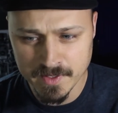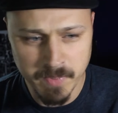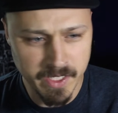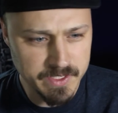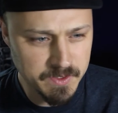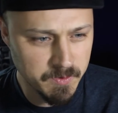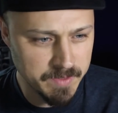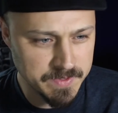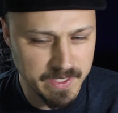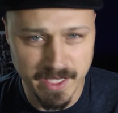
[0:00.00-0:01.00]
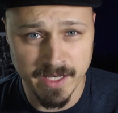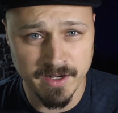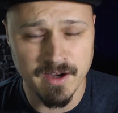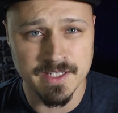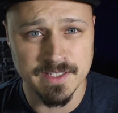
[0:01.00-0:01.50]
biggest quips that
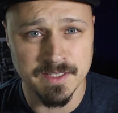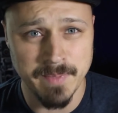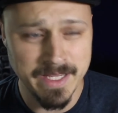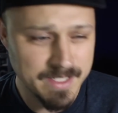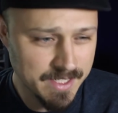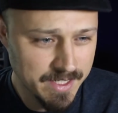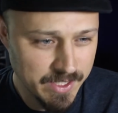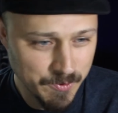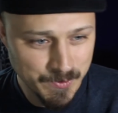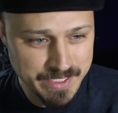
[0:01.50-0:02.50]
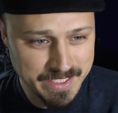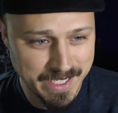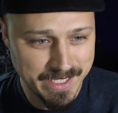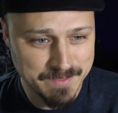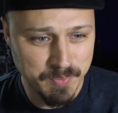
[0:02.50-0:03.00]
caused debate, was
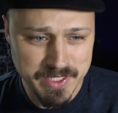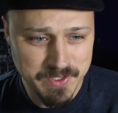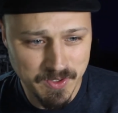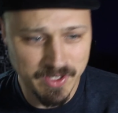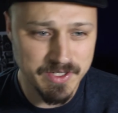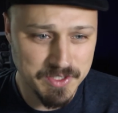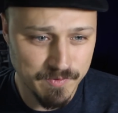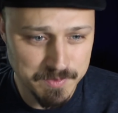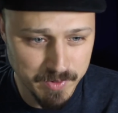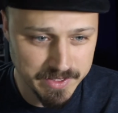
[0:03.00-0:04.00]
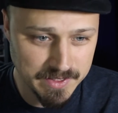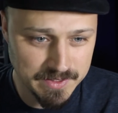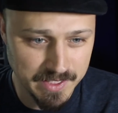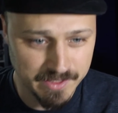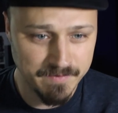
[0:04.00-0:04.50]
that please don't call your service
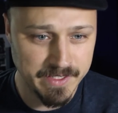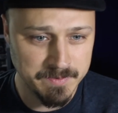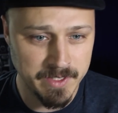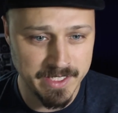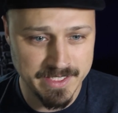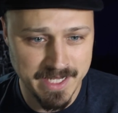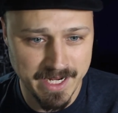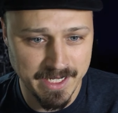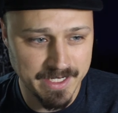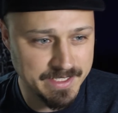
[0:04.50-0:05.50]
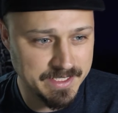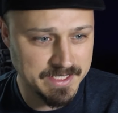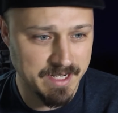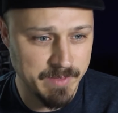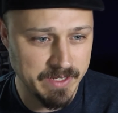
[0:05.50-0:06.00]
prices an investment. It's tacky and it does
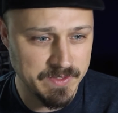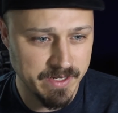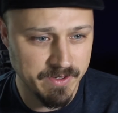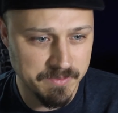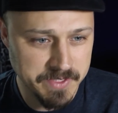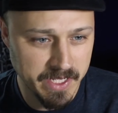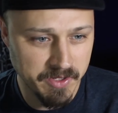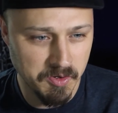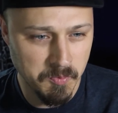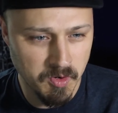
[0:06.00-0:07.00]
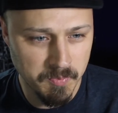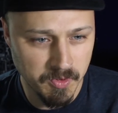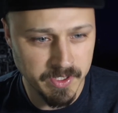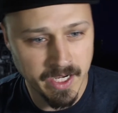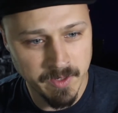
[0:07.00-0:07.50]
not make you sound upscale or more
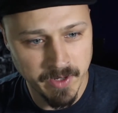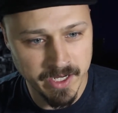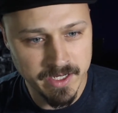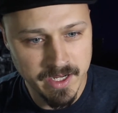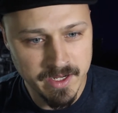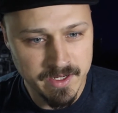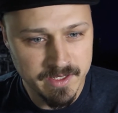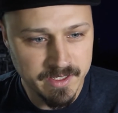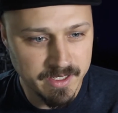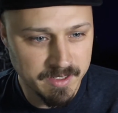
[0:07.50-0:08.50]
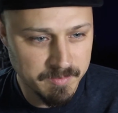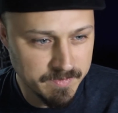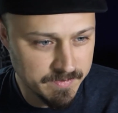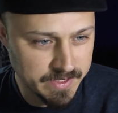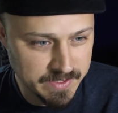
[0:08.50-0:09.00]
important anyway,
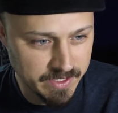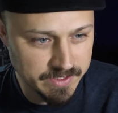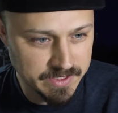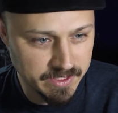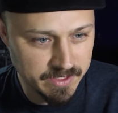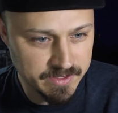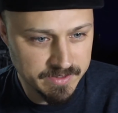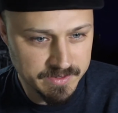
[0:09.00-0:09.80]
etc., etc.